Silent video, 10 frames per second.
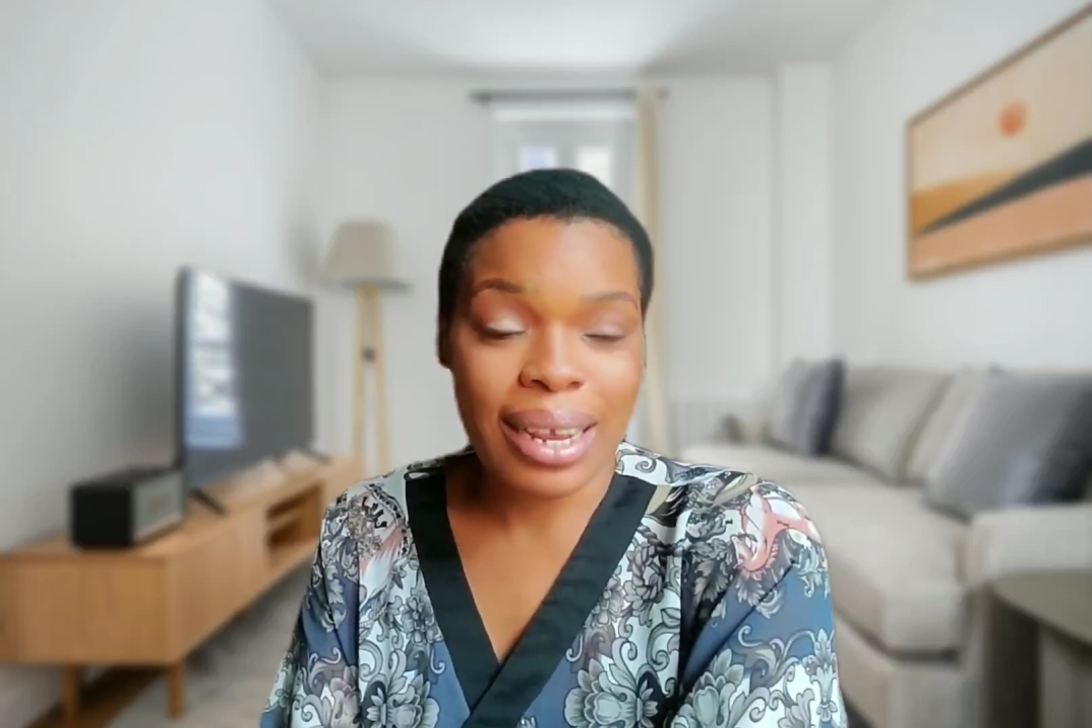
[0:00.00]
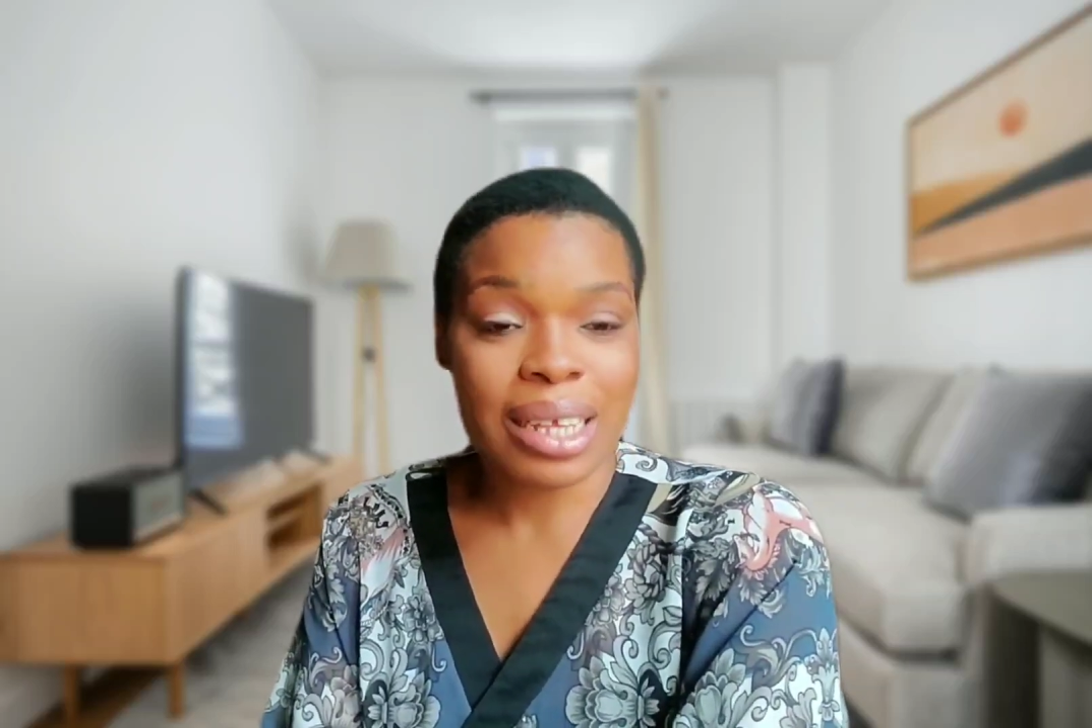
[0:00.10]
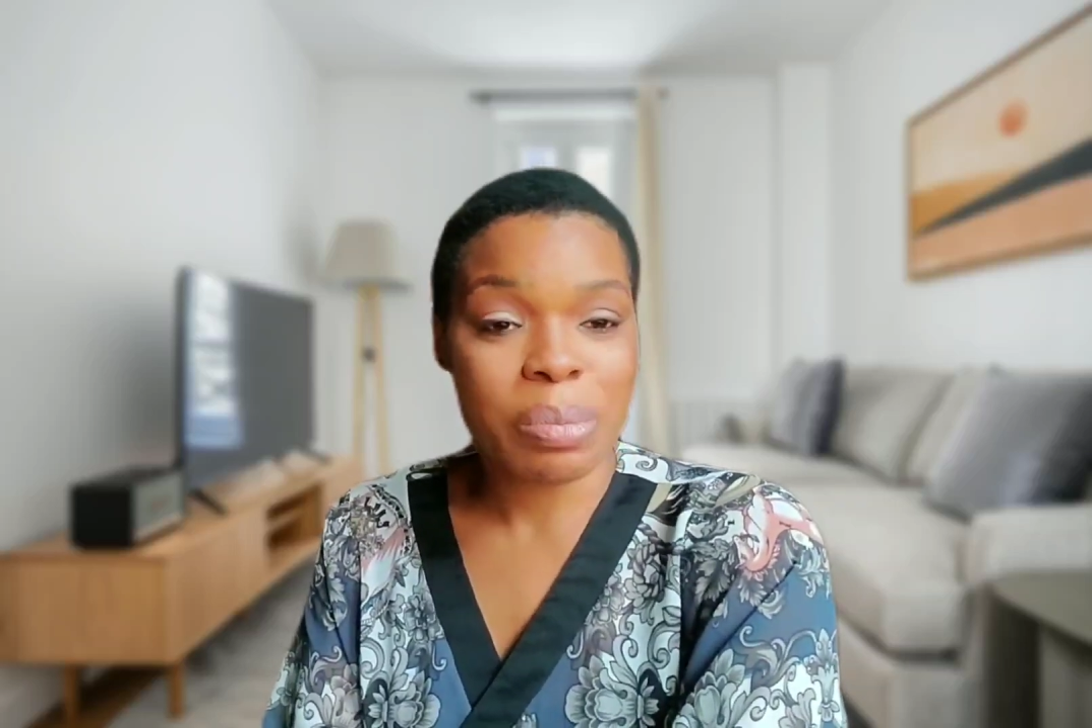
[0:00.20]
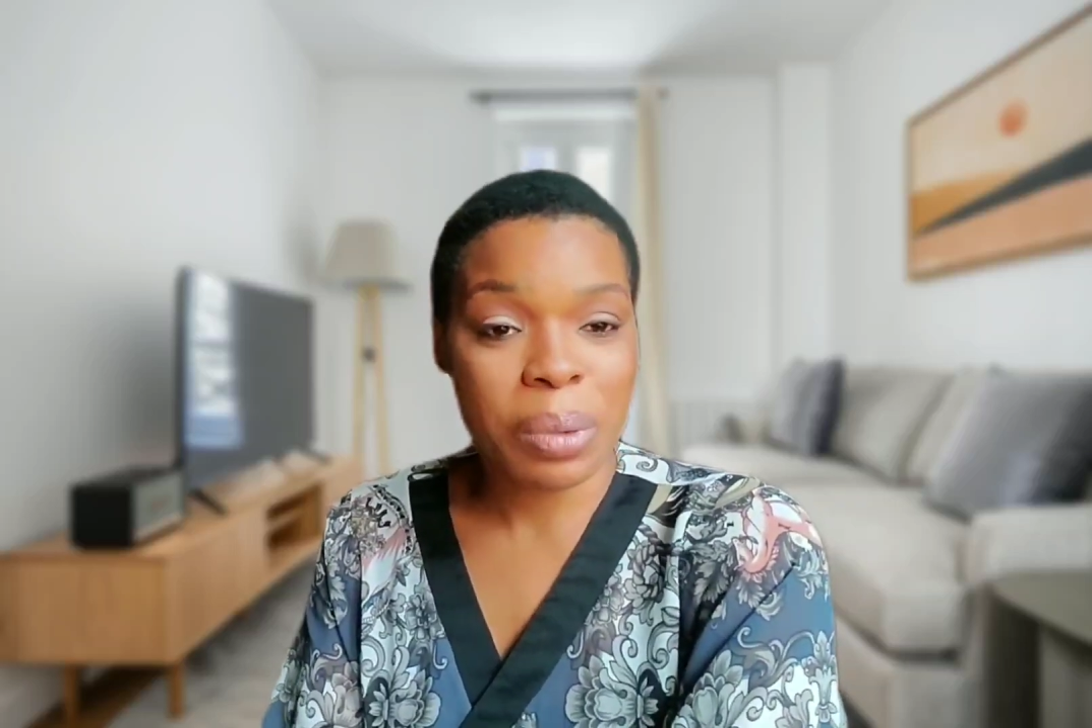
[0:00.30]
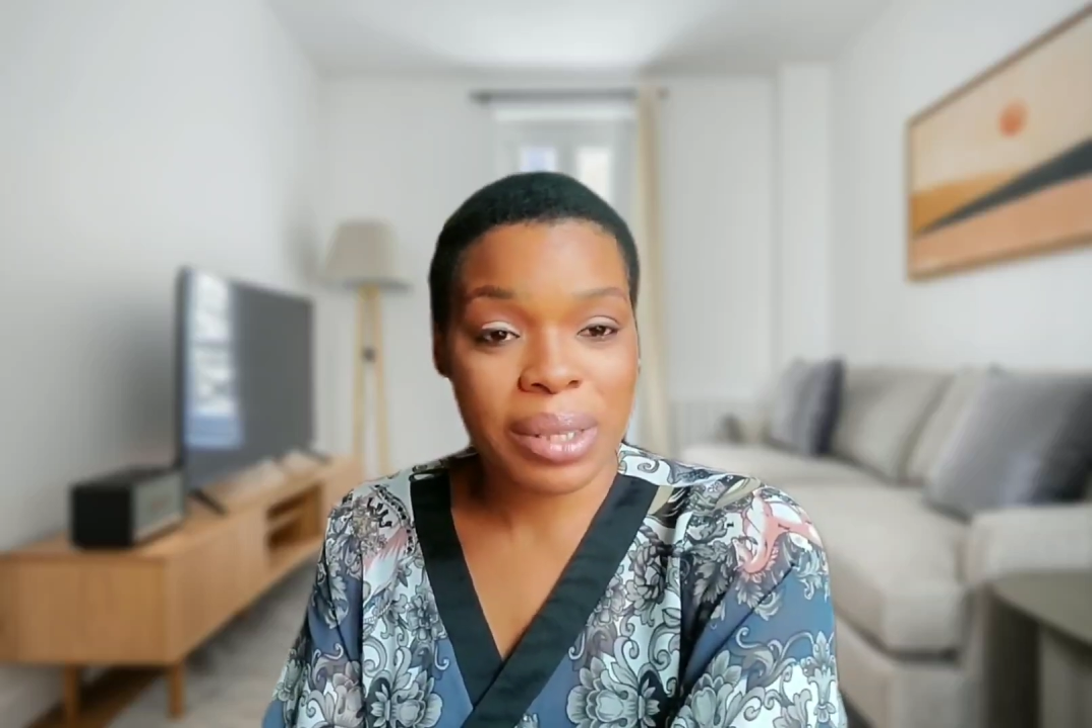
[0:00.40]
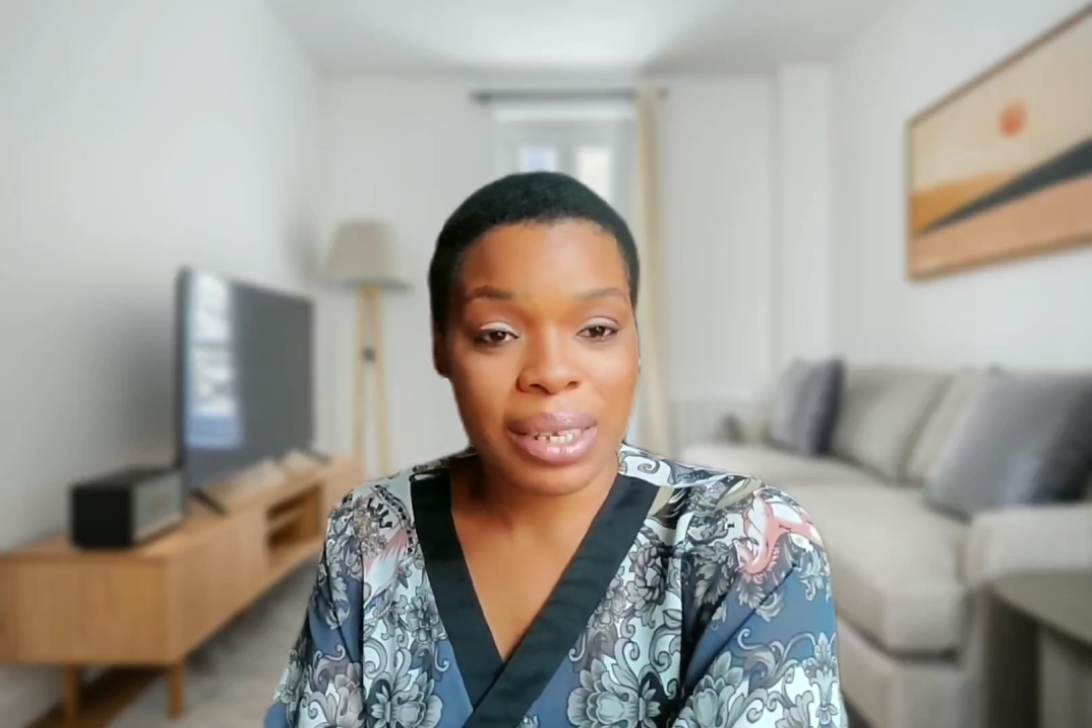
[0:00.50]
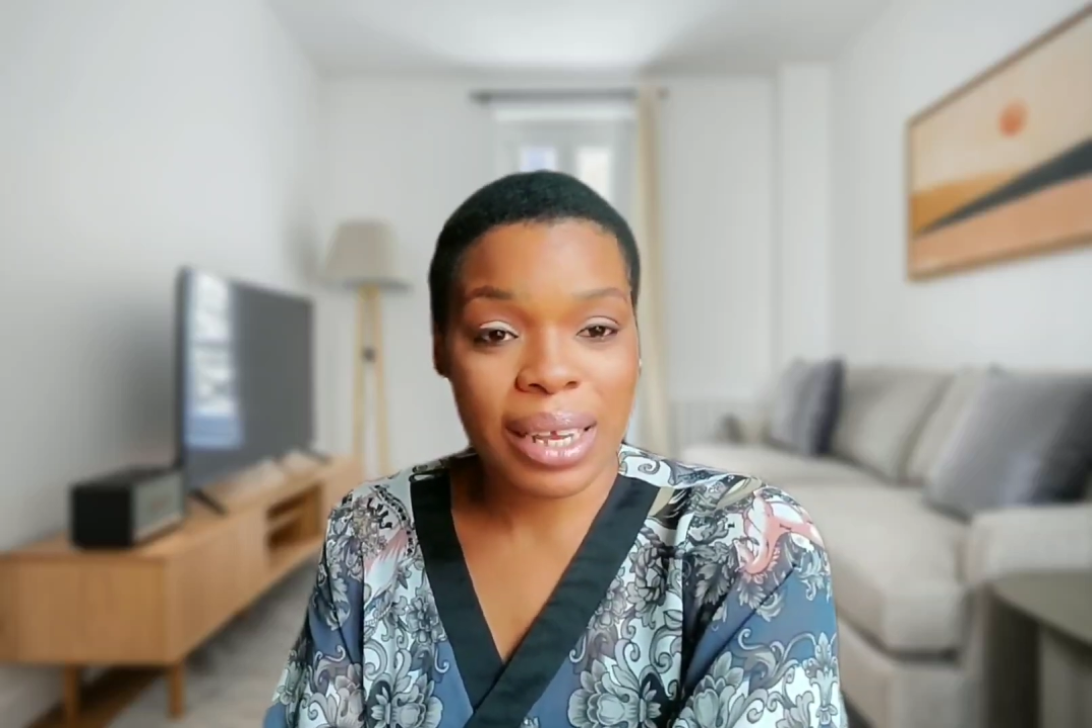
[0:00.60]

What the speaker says: exporting